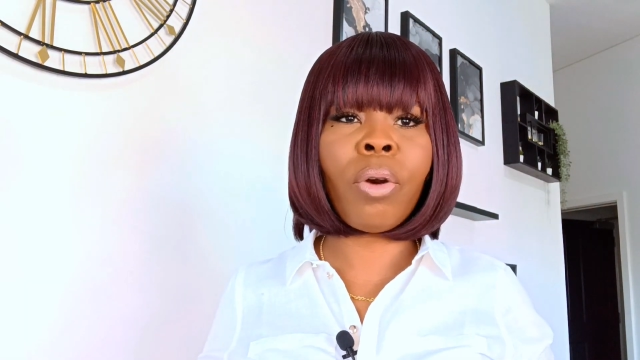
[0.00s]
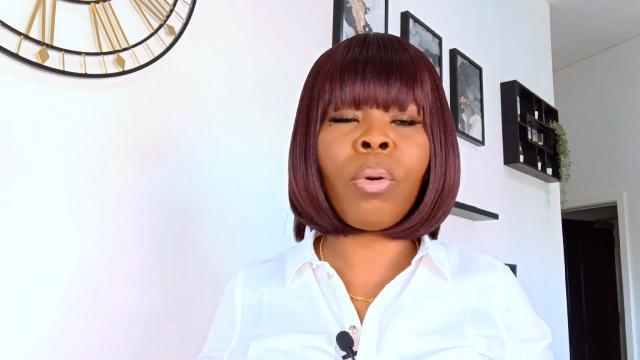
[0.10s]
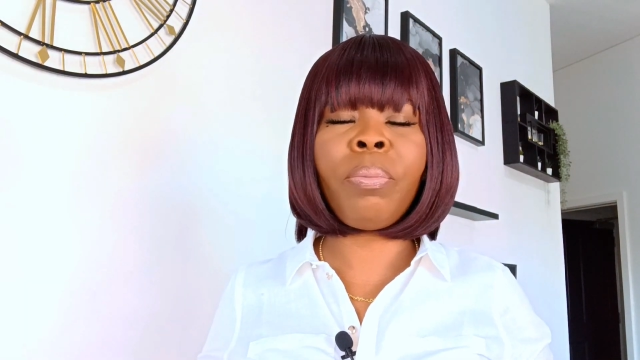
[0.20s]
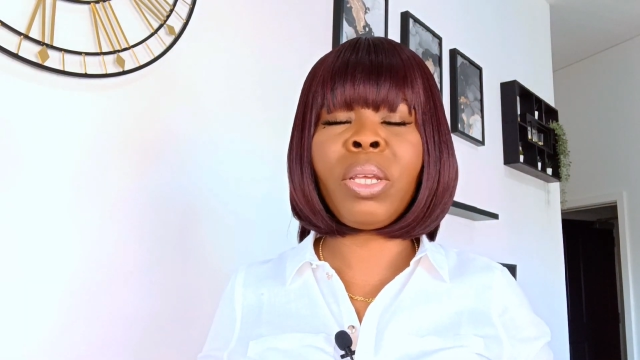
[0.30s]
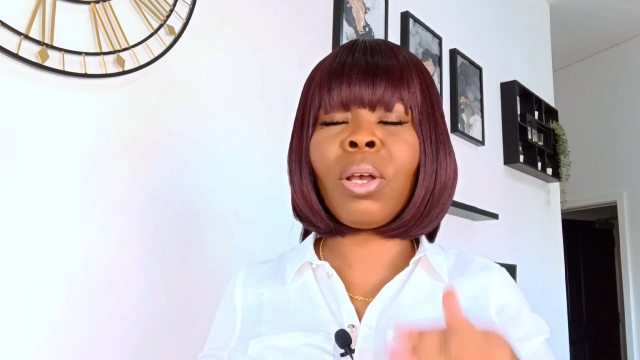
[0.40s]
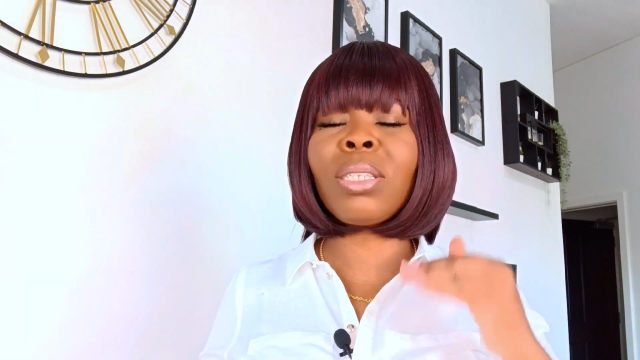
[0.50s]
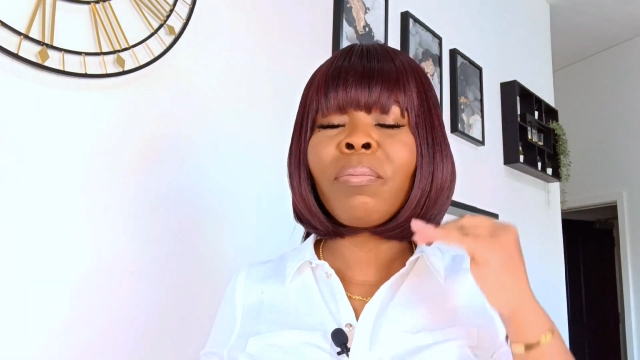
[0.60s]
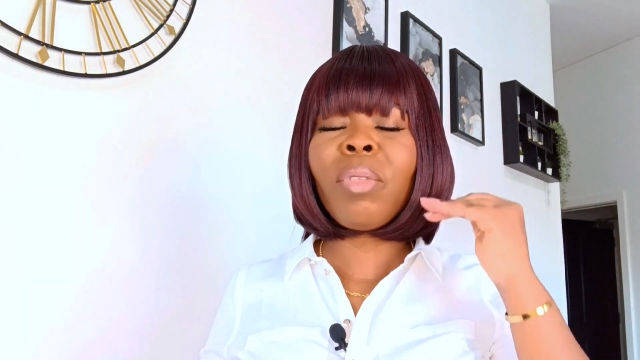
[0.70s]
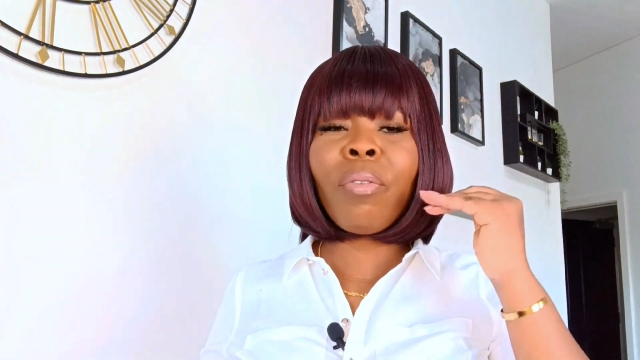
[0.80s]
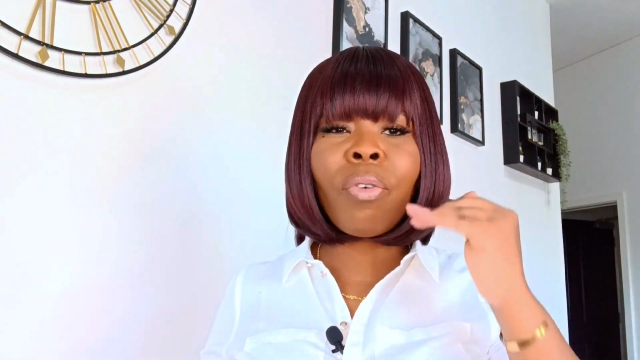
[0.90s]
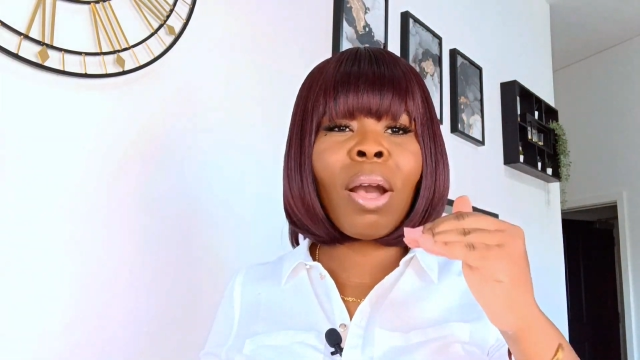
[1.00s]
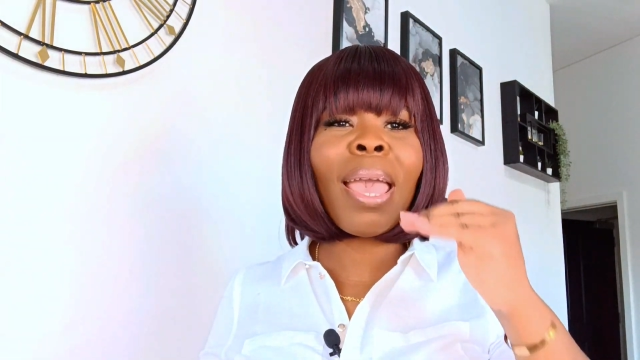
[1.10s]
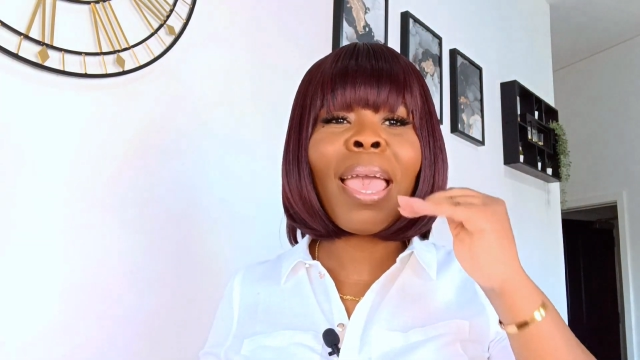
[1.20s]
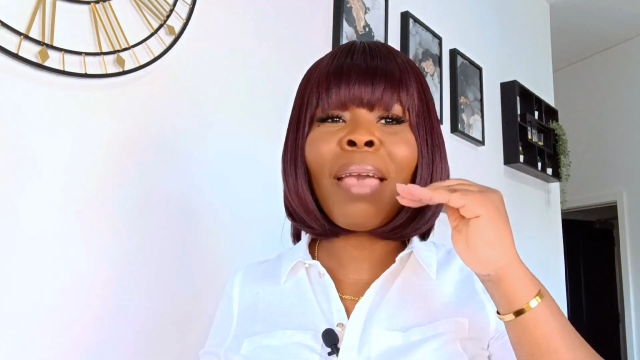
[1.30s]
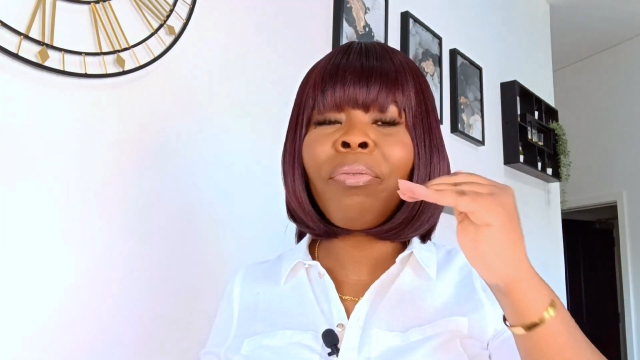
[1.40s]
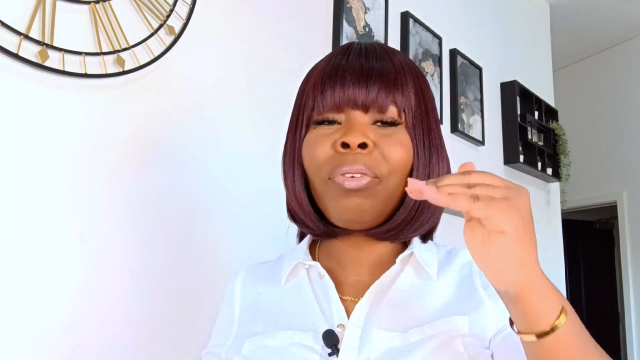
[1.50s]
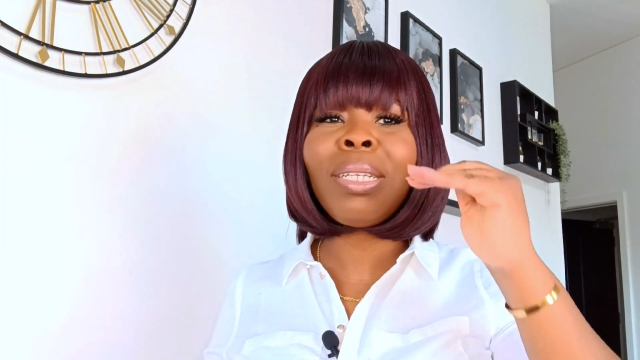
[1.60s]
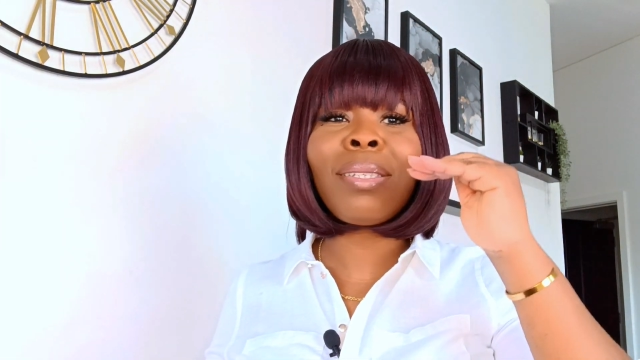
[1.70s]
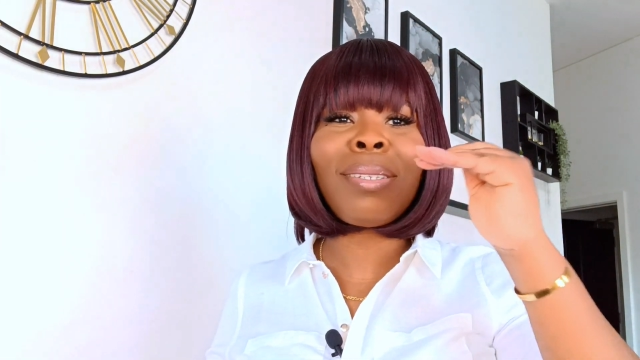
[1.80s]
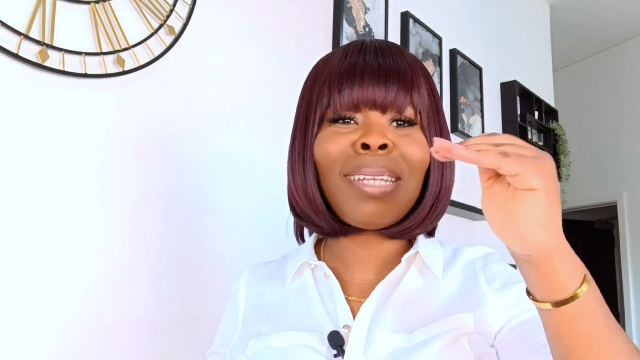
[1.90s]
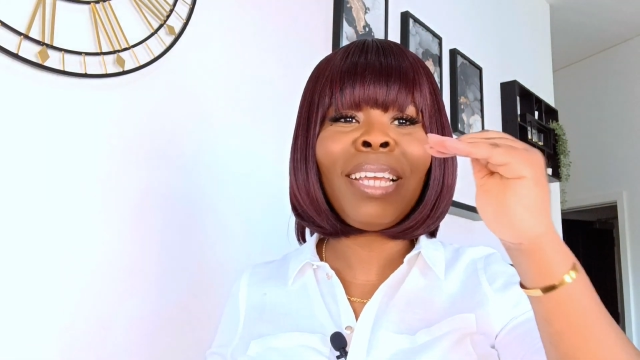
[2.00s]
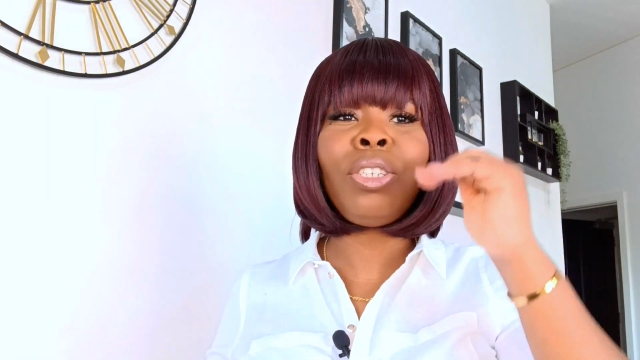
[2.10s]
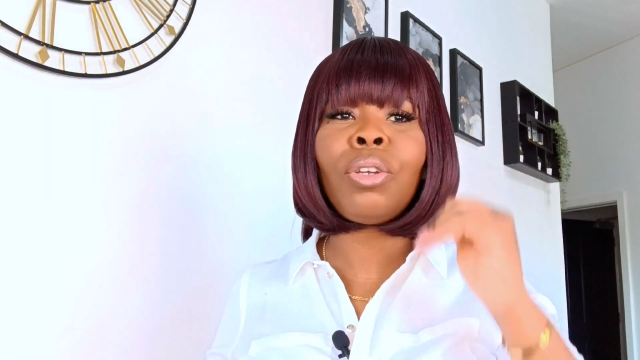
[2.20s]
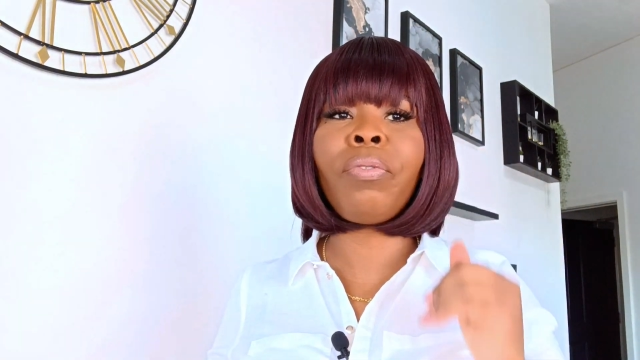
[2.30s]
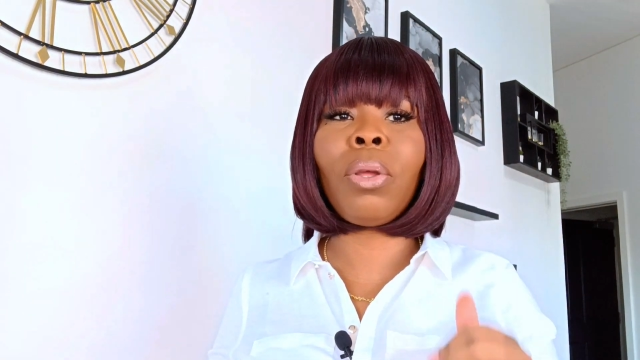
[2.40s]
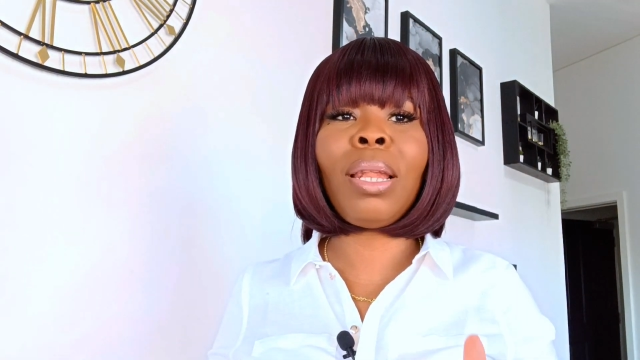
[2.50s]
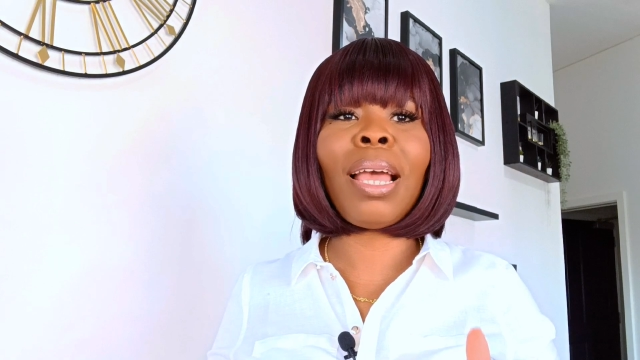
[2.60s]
Because for every stage of your life,